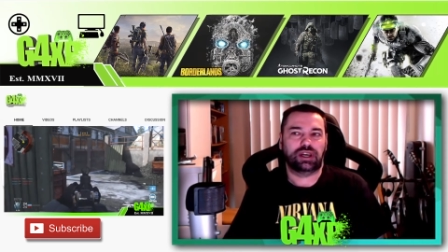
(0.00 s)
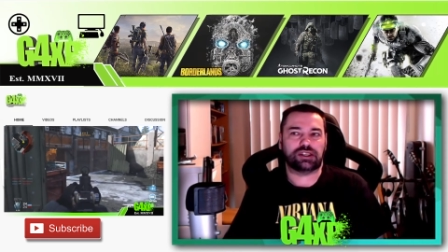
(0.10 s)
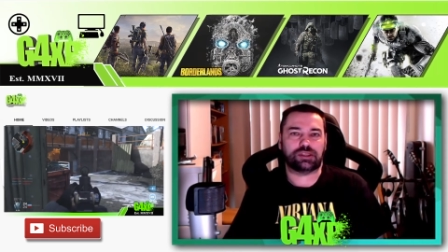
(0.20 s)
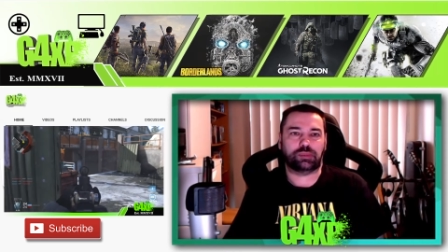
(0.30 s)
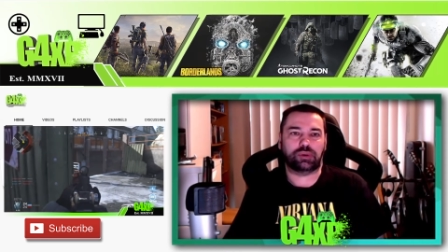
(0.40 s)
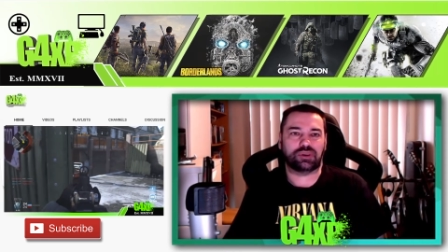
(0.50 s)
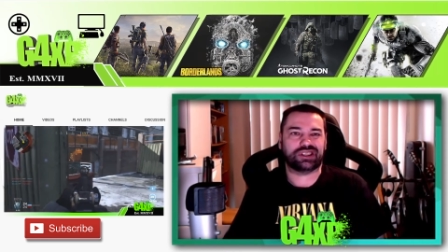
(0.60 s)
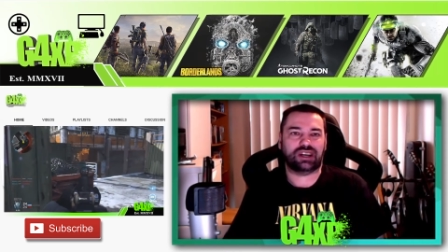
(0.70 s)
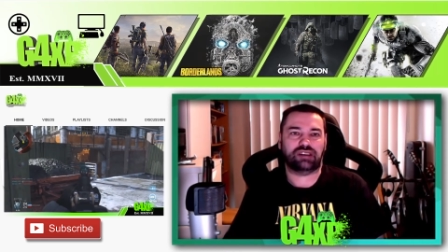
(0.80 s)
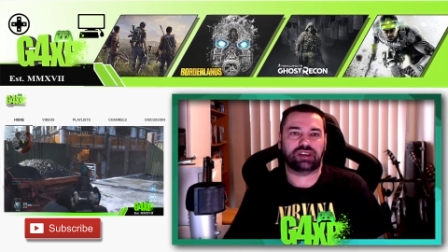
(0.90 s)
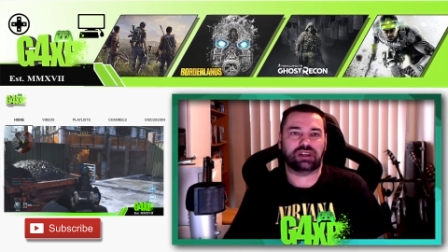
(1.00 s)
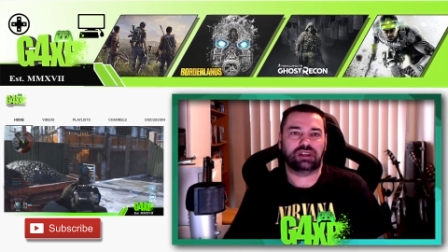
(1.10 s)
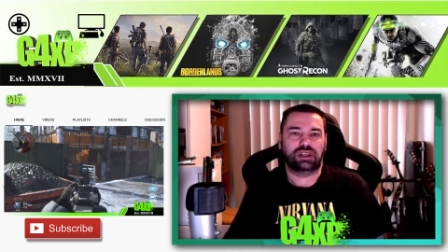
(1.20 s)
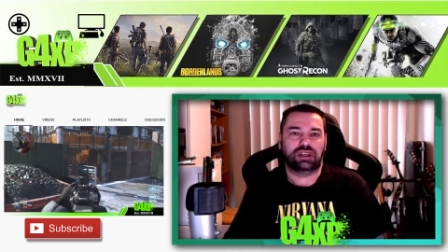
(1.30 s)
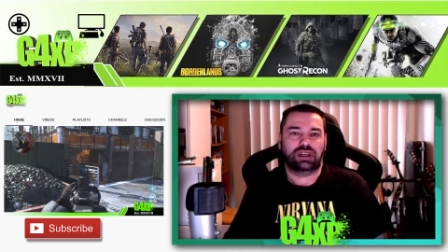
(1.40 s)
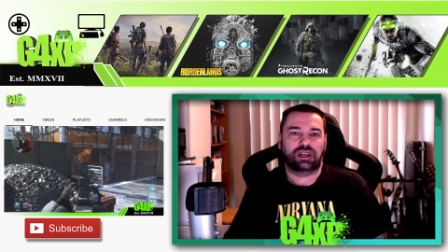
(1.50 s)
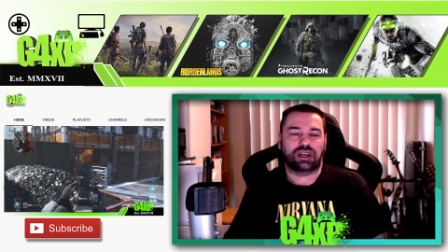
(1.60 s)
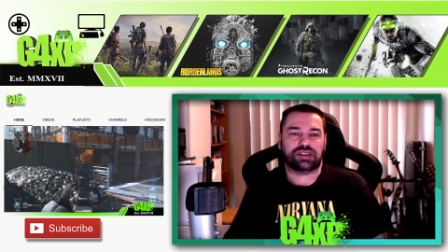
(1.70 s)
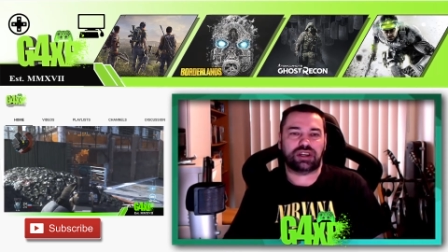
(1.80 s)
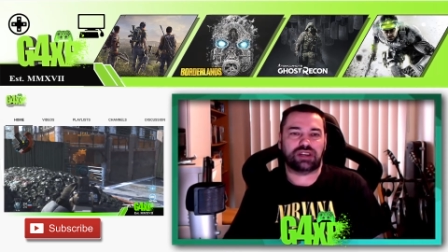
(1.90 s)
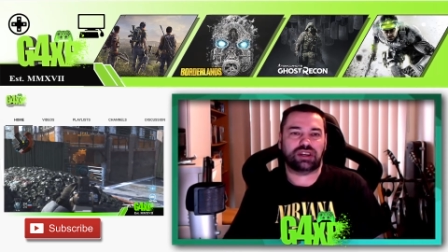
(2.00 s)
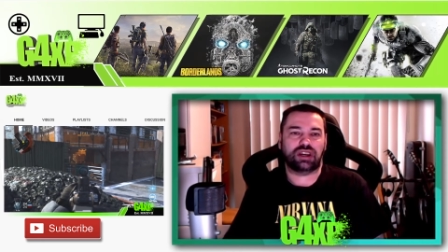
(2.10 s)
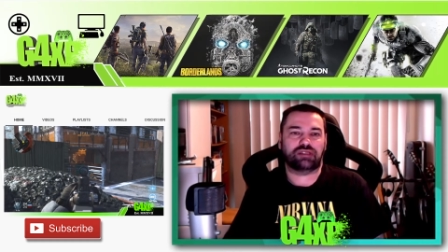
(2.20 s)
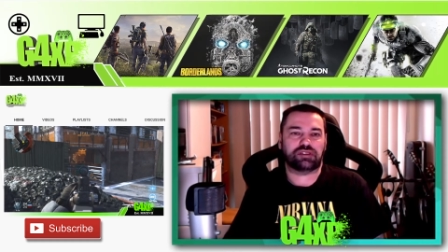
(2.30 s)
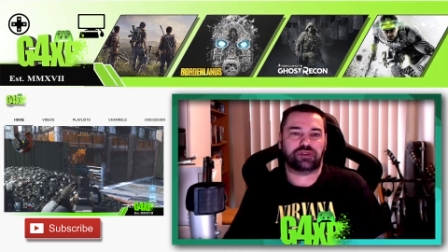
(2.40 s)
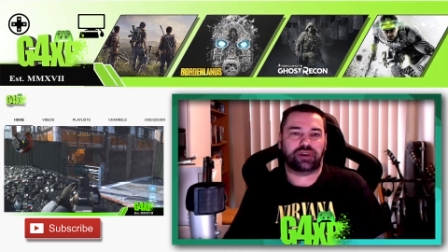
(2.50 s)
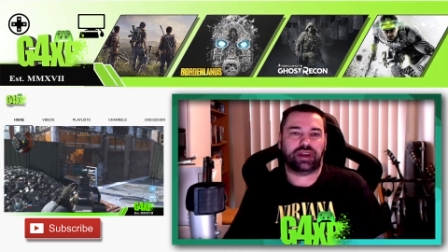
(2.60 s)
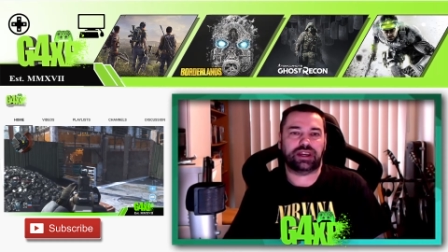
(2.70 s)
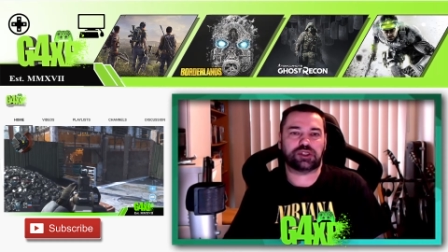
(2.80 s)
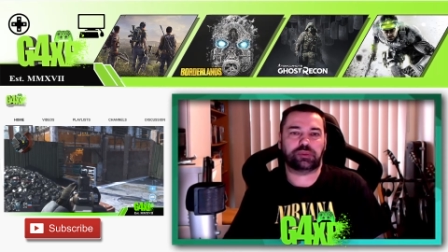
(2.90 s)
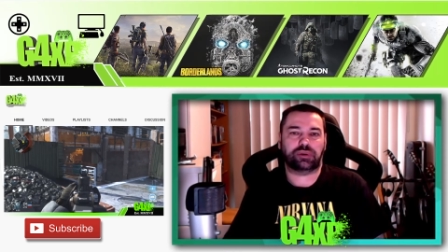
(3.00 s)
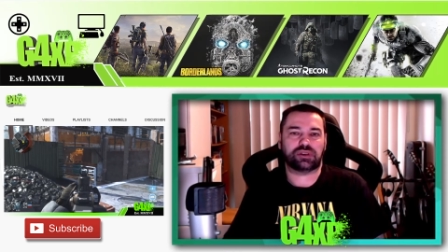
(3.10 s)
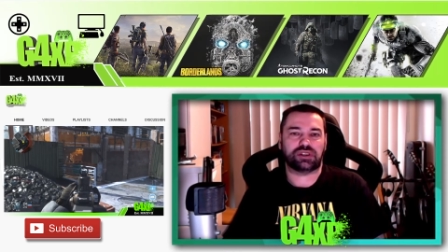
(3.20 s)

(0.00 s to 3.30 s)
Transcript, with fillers: as opposed to having a set of servers for Xbox,